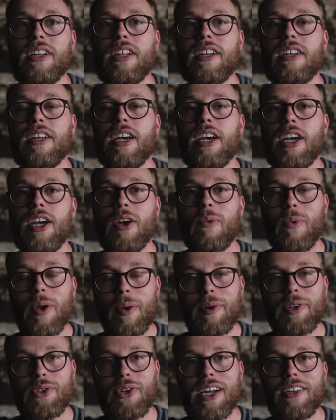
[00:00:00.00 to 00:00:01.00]
And we
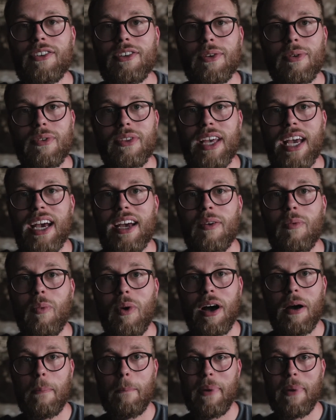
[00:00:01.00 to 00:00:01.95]
were trying to do that while